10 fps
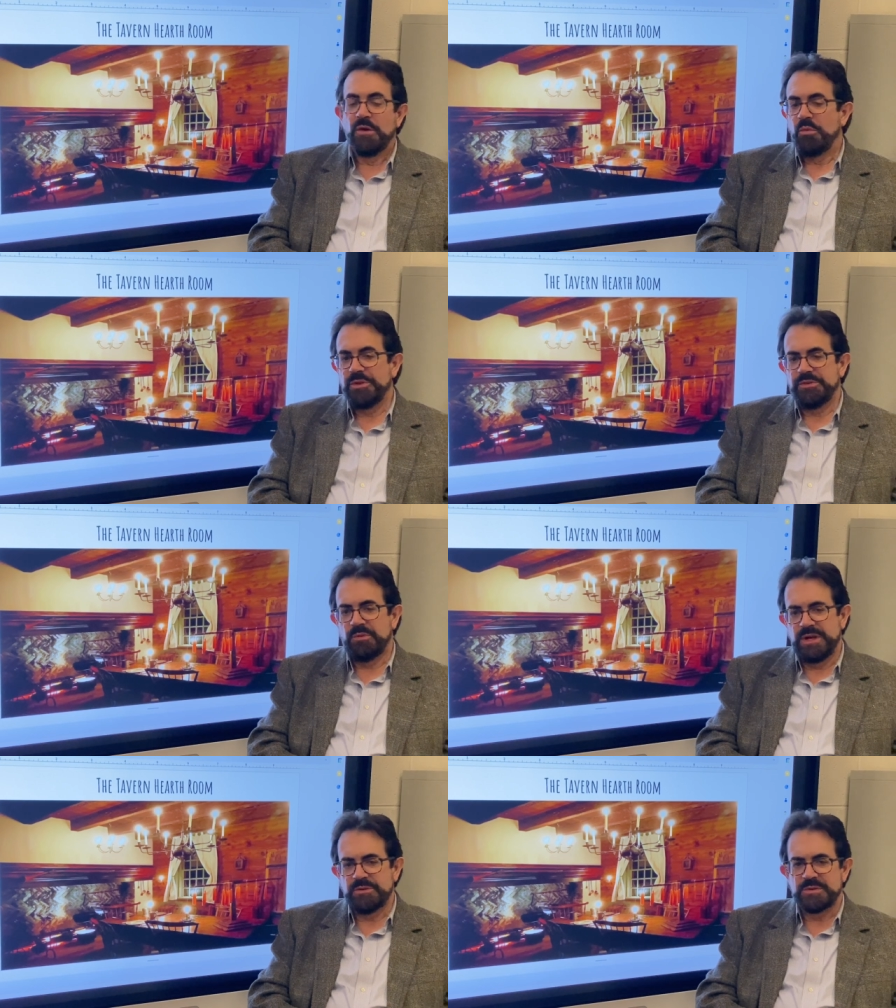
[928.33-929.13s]
What the
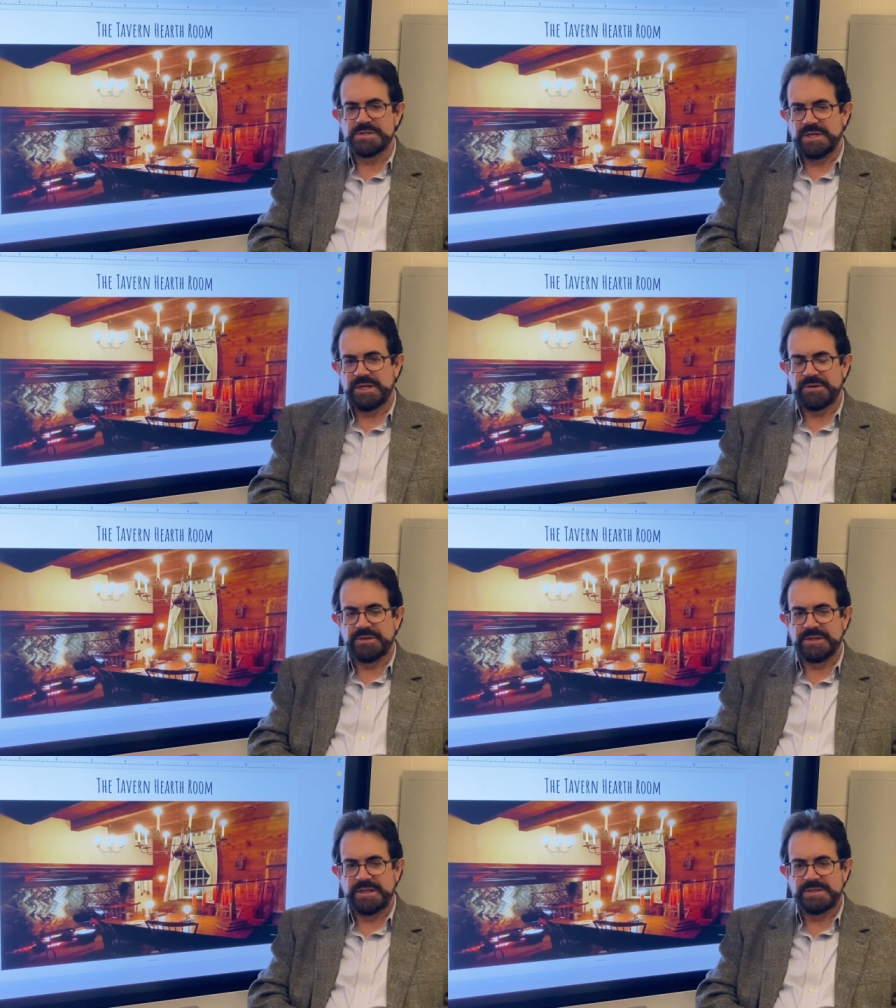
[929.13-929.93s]
weather was like on
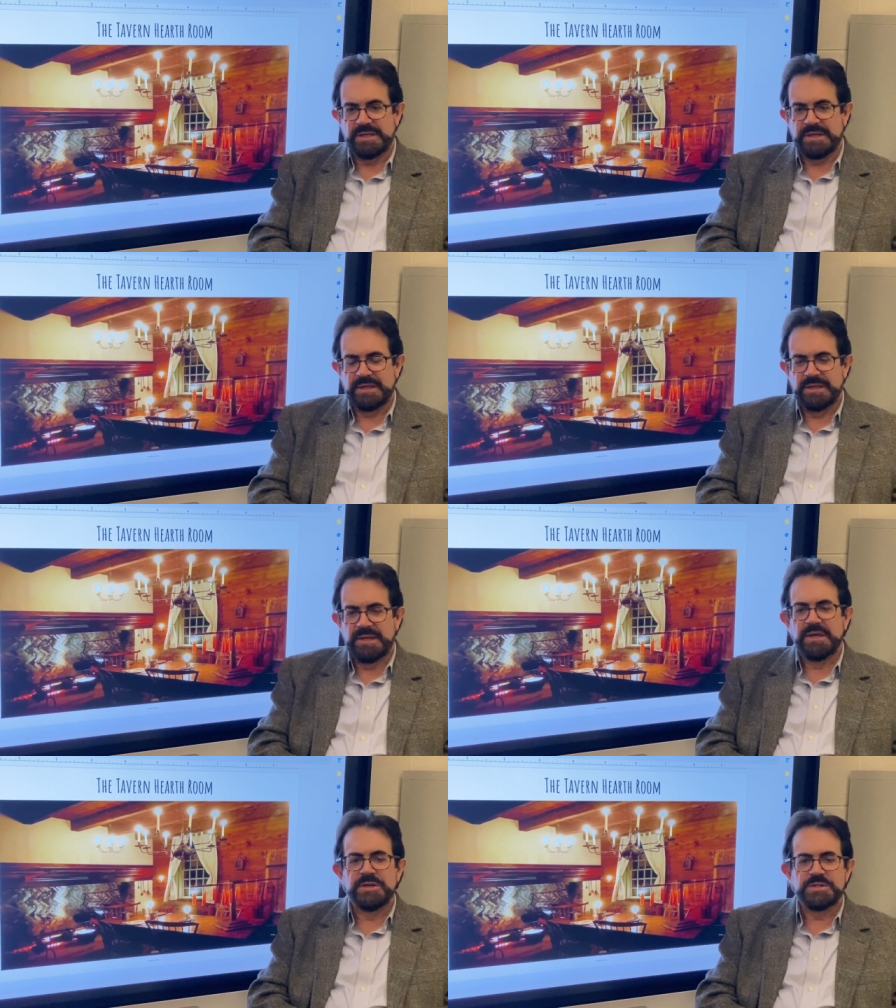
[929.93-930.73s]
that day.
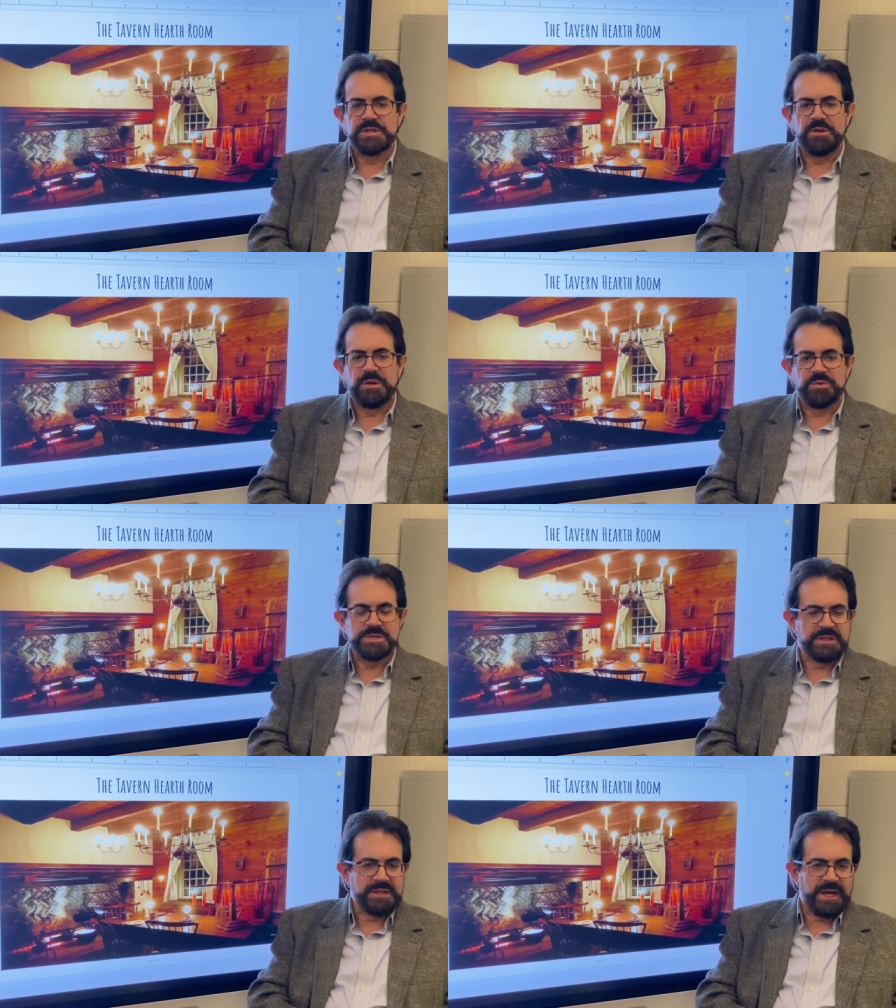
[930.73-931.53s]
So it was a
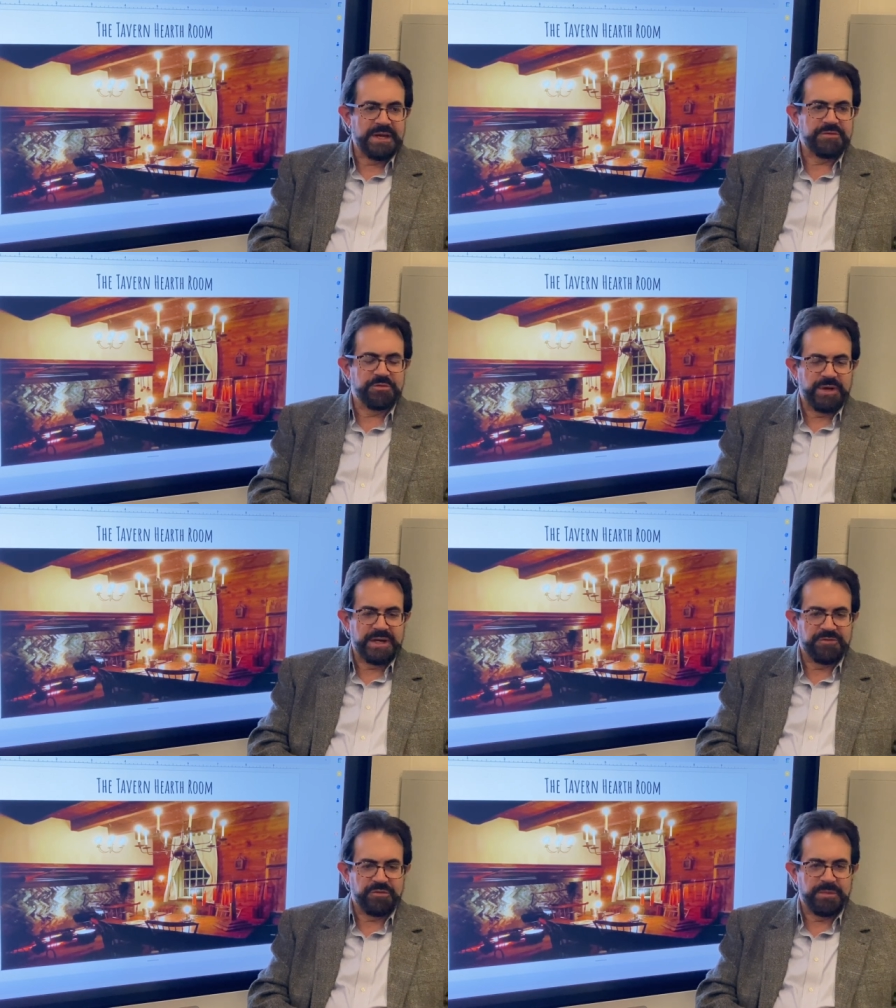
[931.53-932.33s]
lot of great
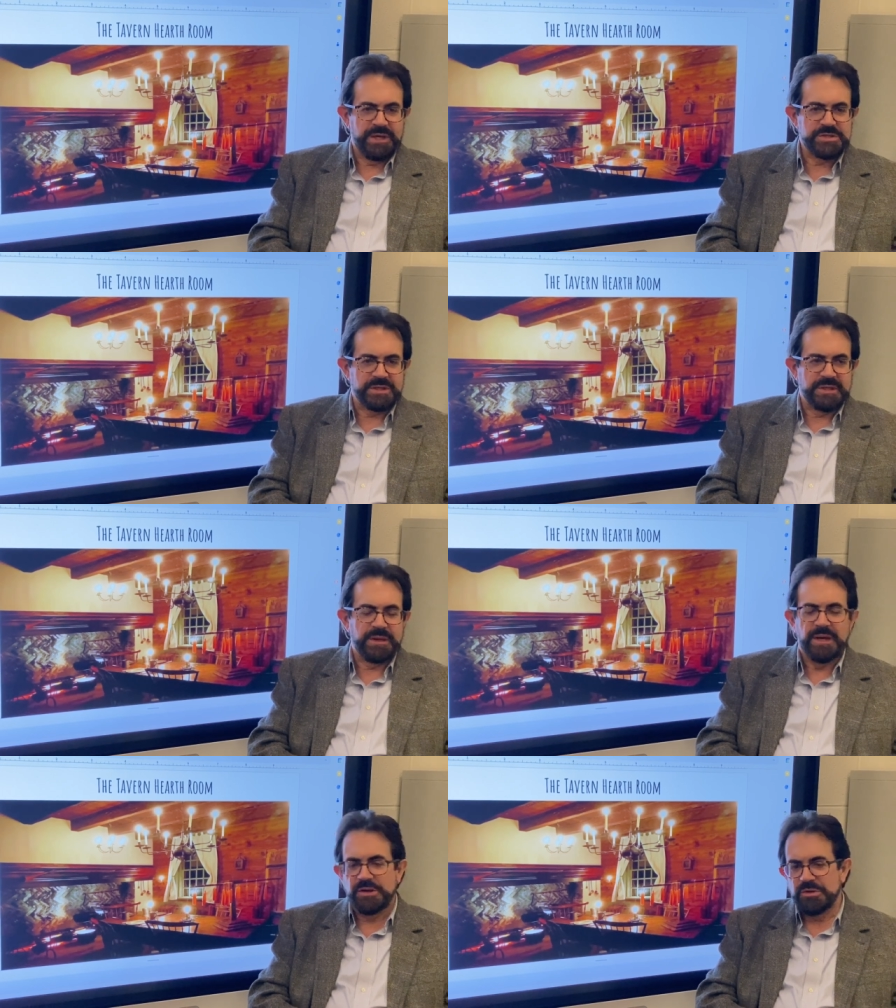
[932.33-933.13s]
information.
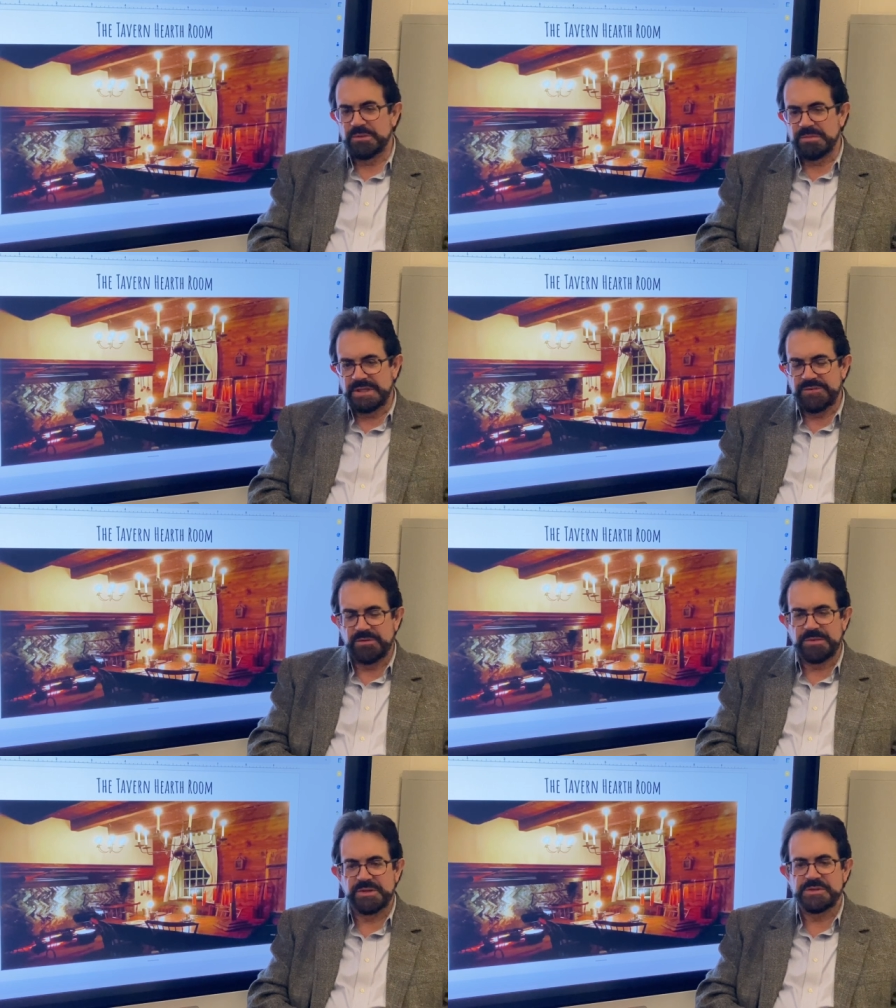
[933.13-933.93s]
I, I couldn't believe it
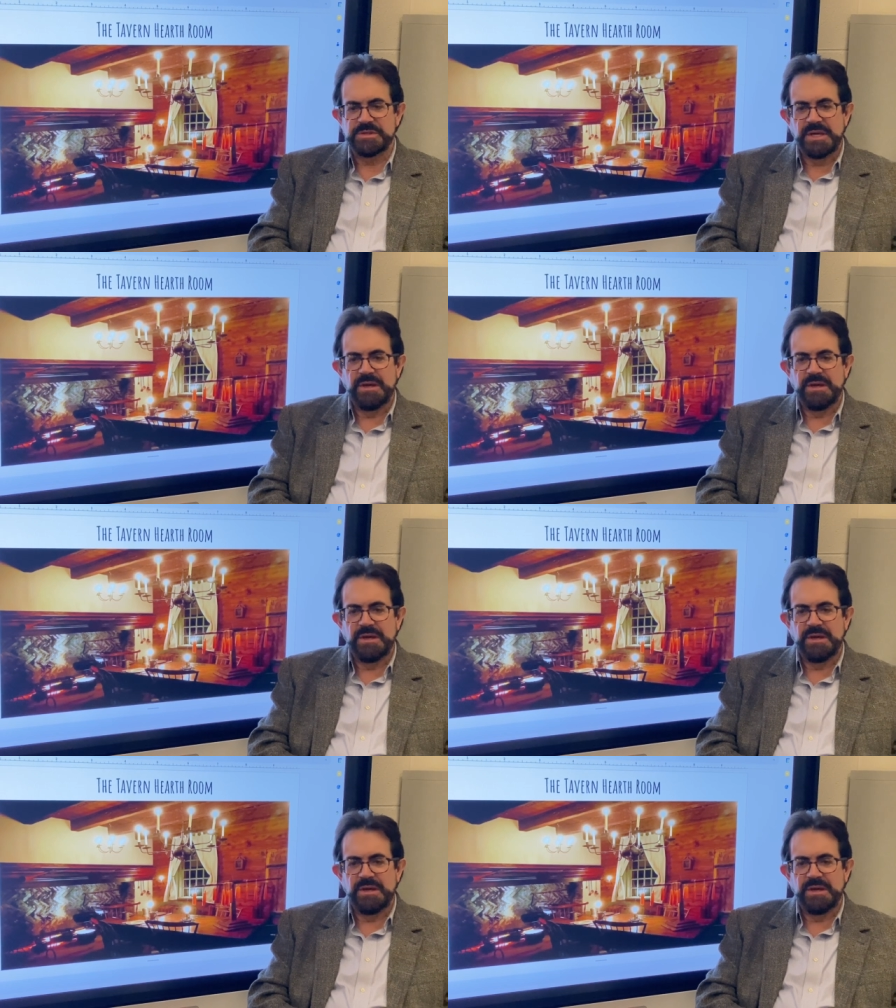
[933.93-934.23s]
because